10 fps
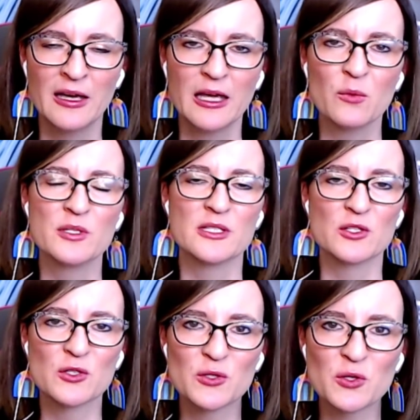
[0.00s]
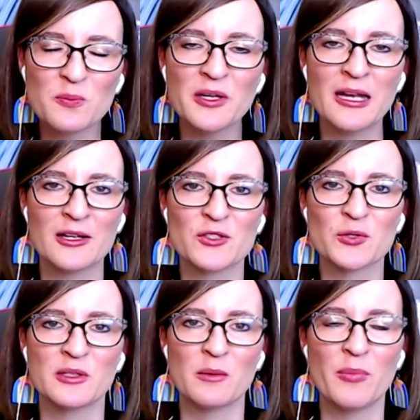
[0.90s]
It was a
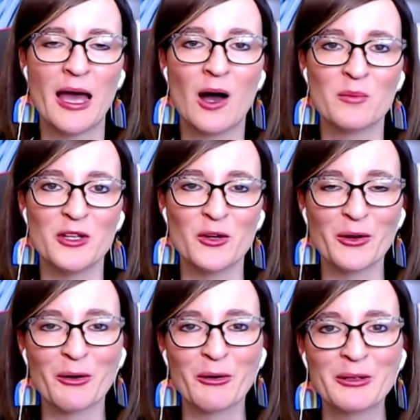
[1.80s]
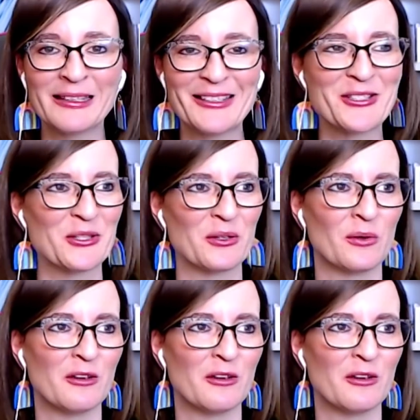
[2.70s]
supernatural empowerment, not only to,